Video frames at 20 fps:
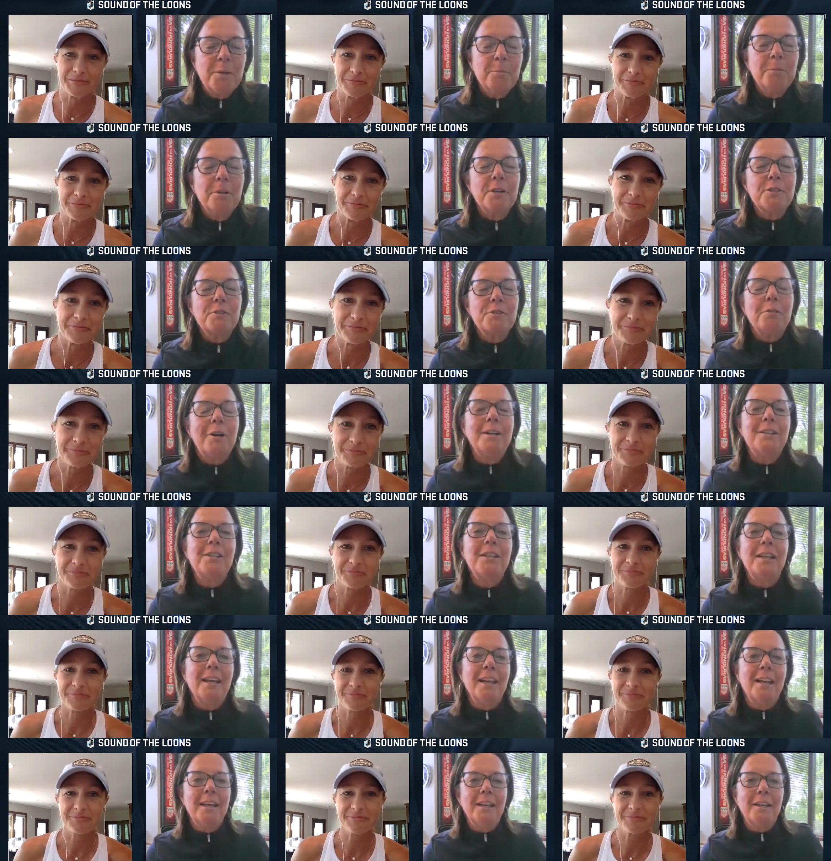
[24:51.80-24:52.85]
Speaker 1: Plus
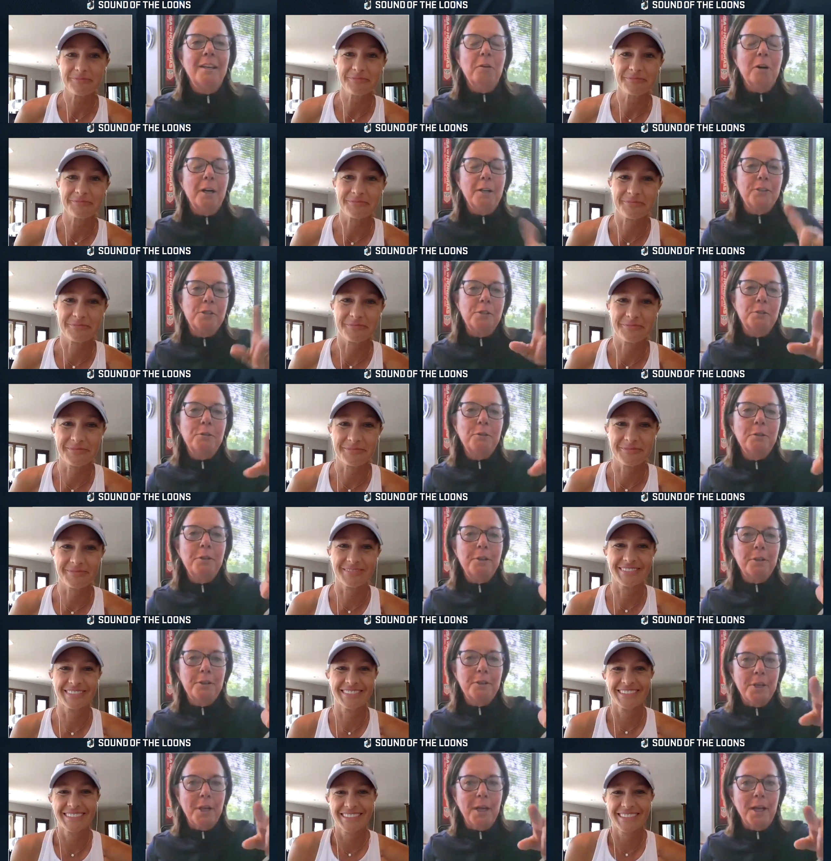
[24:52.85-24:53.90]
watching Addie watch you do your
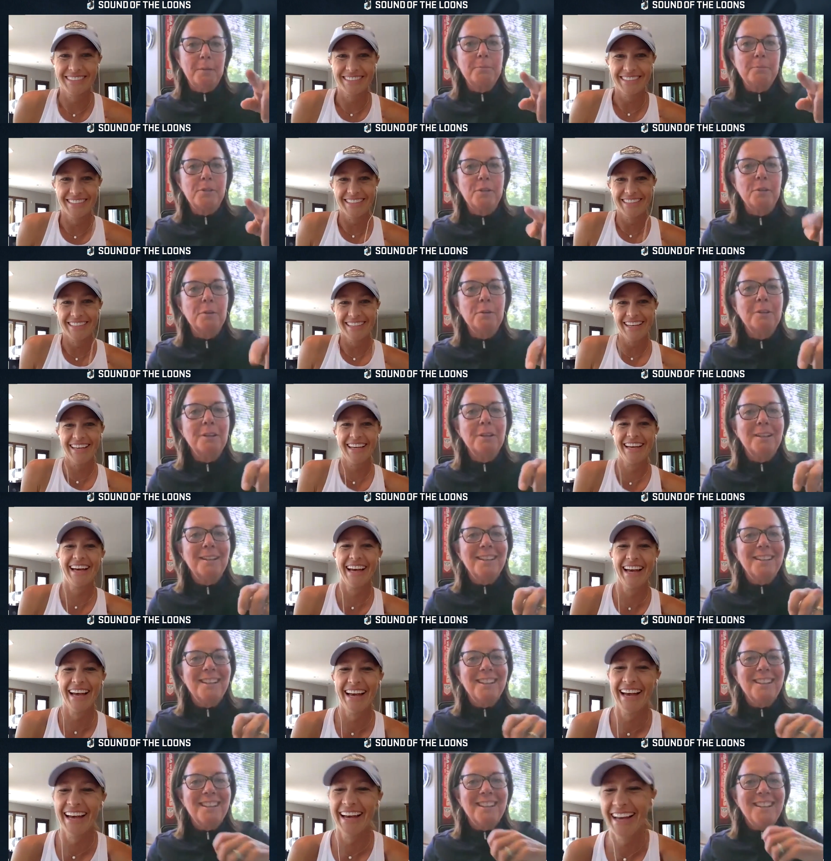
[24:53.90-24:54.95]
job too.
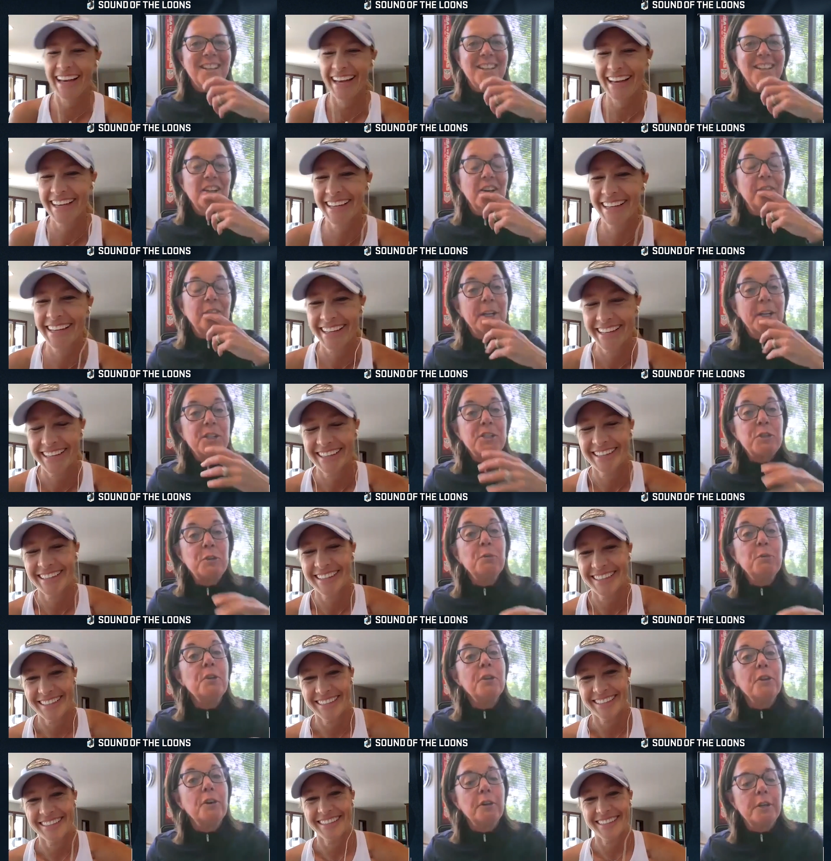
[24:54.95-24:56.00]
You know, but it's
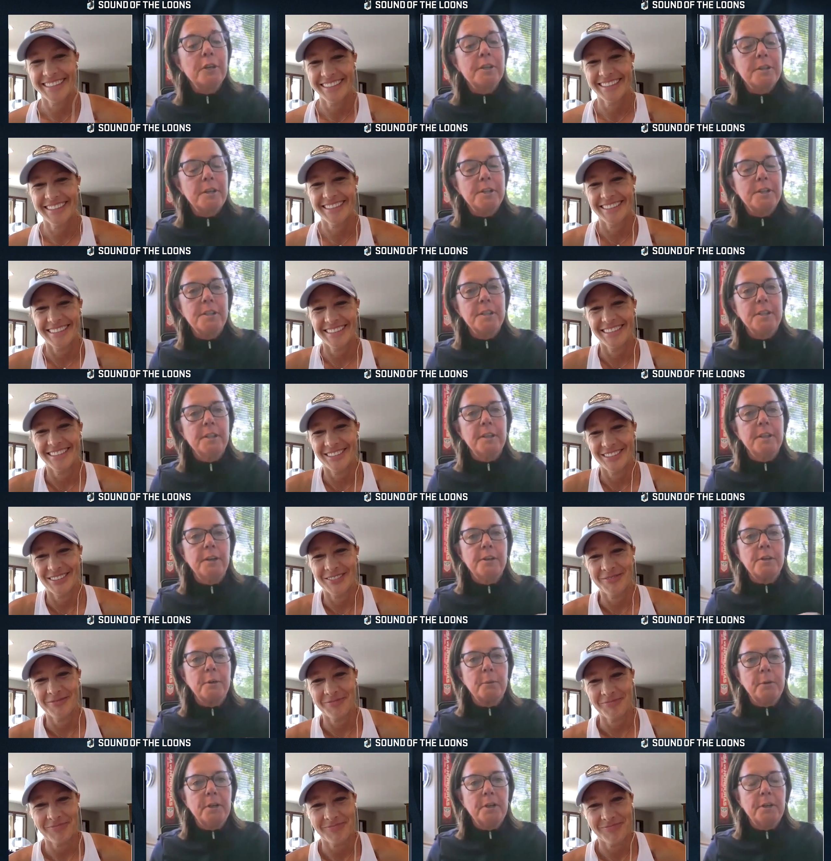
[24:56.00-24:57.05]
cool though. Cause there's a, there's
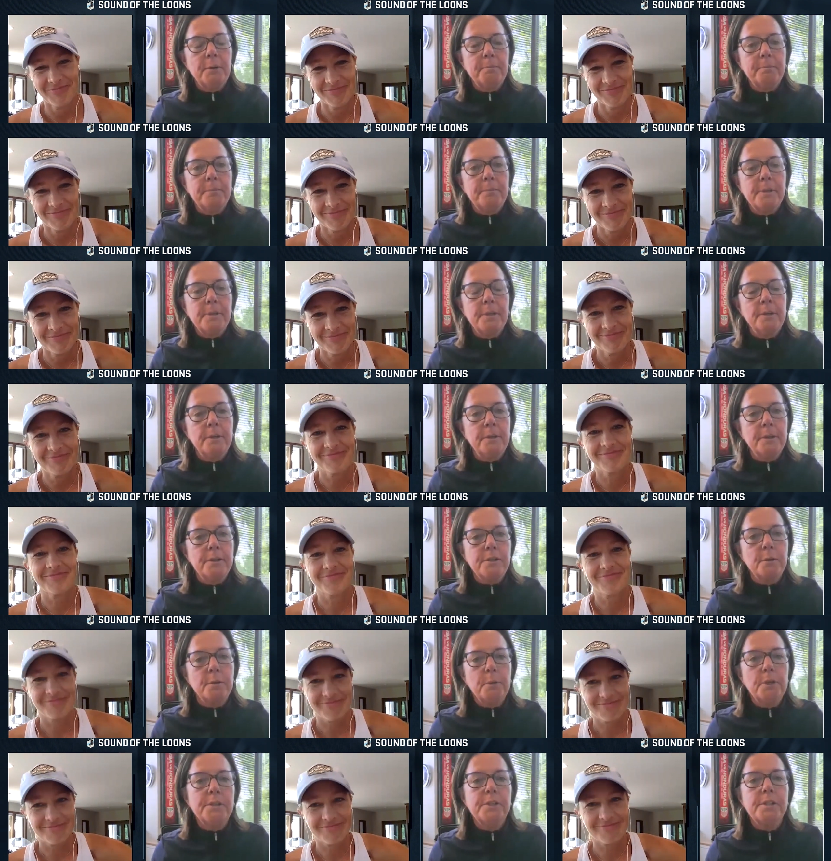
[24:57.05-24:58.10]
a real, you know, there's a
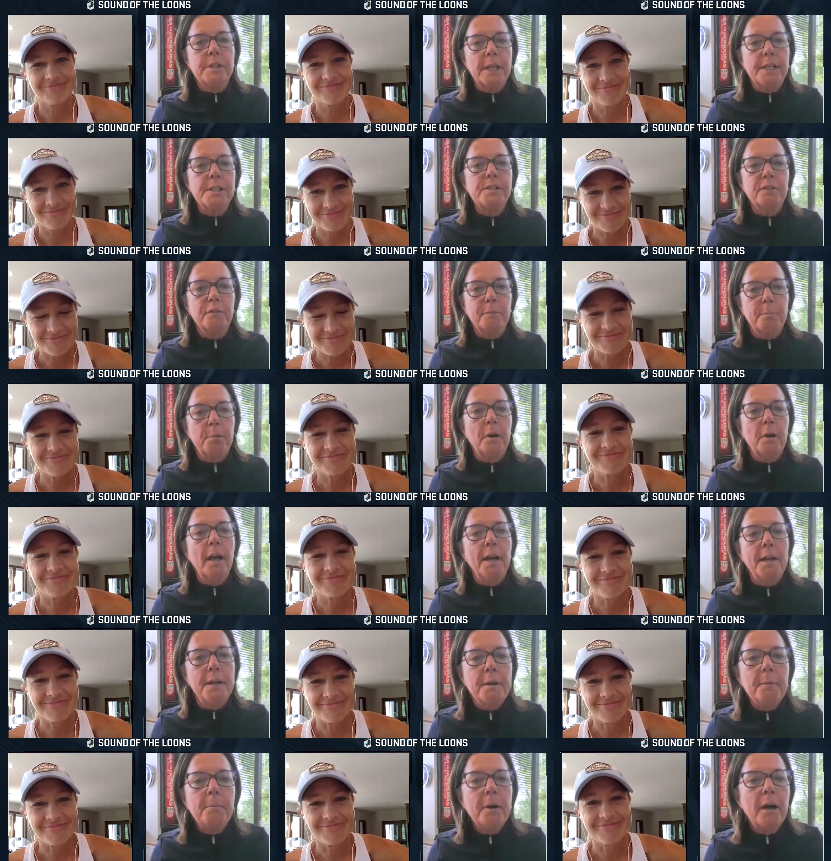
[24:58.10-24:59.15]
real sense of
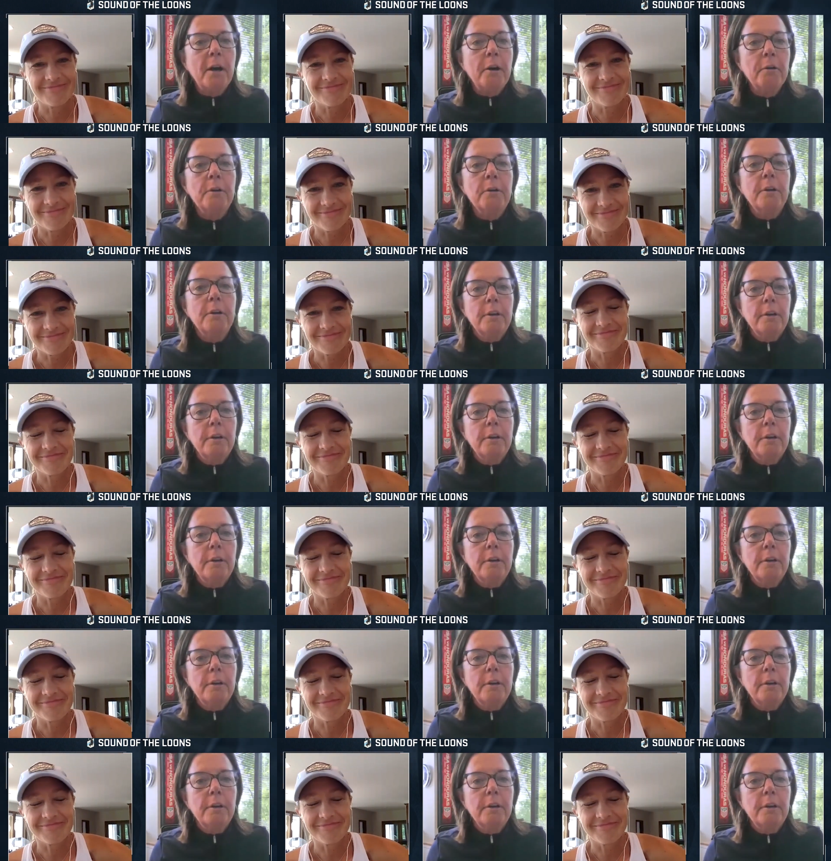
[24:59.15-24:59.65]
pride about